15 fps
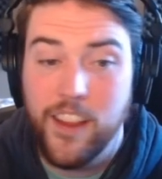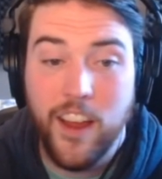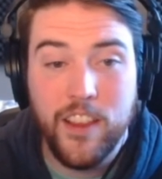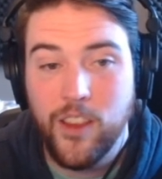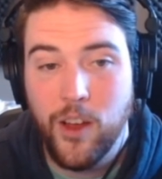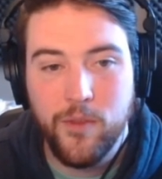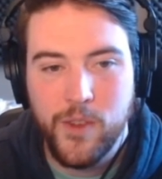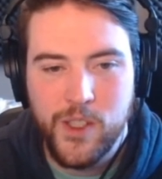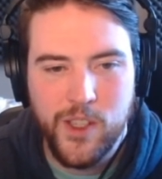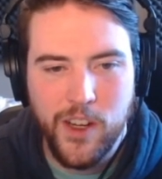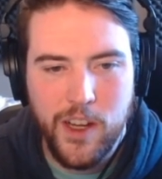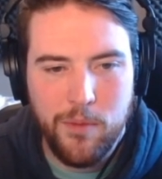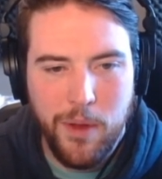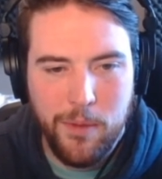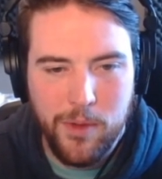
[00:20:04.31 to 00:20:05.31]
I thought for sure
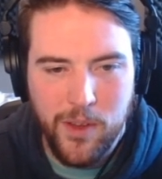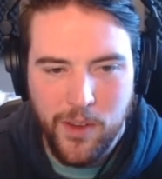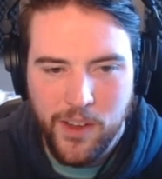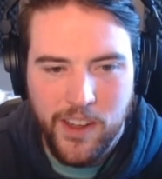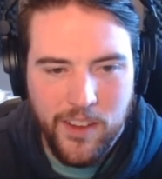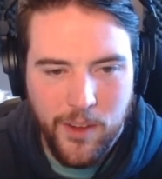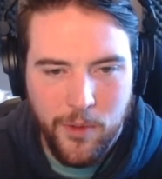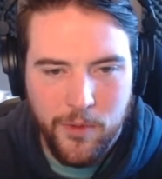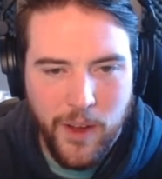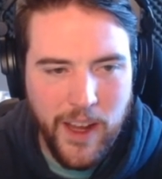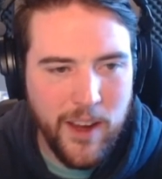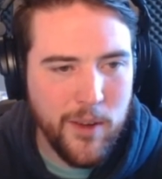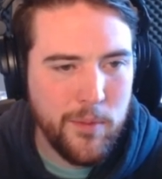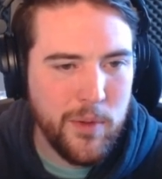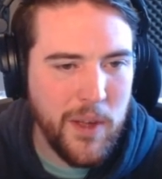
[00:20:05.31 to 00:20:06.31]
you'd be able to look at the
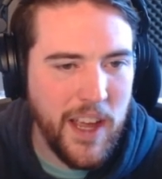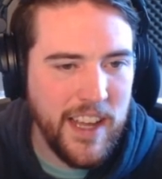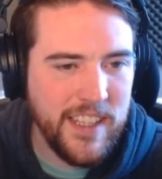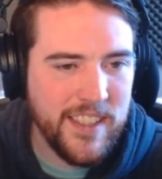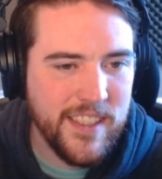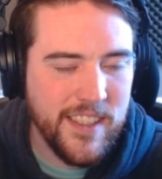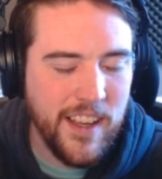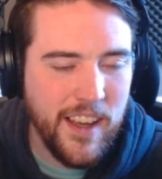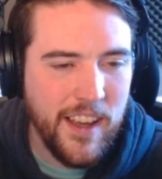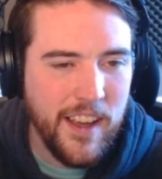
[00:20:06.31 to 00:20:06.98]
fireplace.